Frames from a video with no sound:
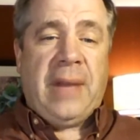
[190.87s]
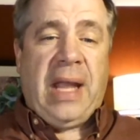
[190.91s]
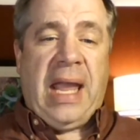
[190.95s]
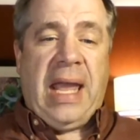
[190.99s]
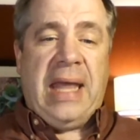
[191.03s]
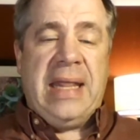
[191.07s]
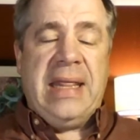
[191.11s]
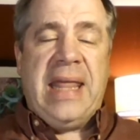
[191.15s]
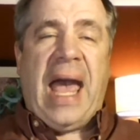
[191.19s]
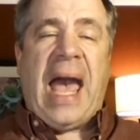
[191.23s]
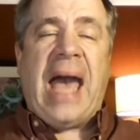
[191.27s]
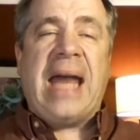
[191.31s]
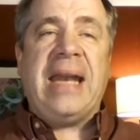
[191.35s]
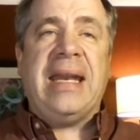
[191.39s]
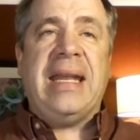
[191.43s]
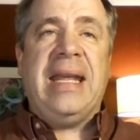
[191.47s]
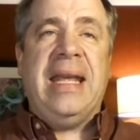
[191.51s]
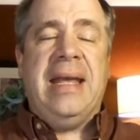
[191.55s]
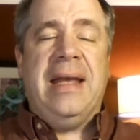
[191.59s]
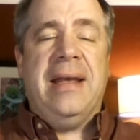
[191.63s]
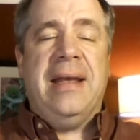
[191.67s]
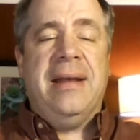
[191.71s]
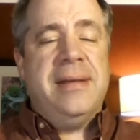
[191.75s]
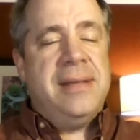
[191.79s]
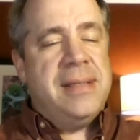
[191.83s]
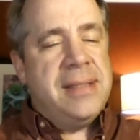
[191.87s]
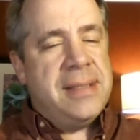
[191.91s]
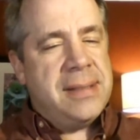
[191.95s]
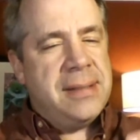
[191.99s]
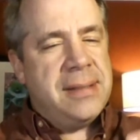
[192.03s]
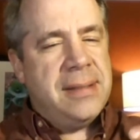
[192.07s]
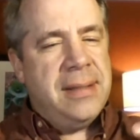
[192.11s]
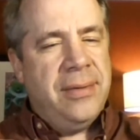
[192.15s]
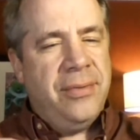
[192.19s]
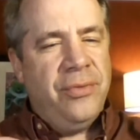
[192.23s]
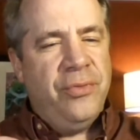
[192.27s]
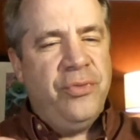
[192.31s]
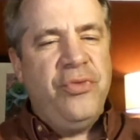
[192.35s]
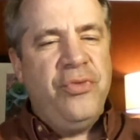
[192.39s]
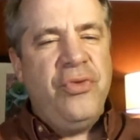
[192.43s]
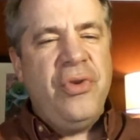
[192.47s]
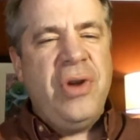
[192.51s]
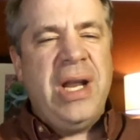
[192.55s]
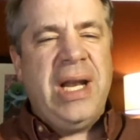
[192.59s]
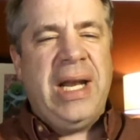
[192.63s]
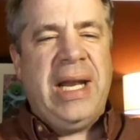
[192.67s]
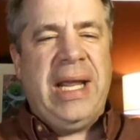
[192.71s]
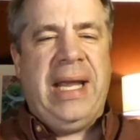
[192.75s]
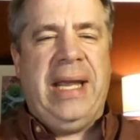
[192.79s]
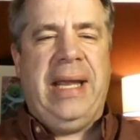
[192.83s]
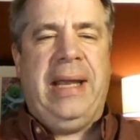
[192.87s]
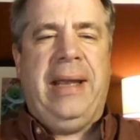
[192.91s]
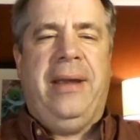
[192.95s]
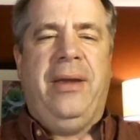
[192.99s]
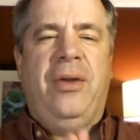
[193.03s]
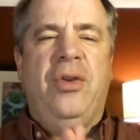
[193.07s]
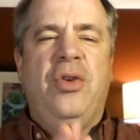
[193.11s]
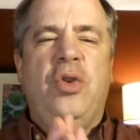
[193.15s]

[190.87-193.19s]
and that is really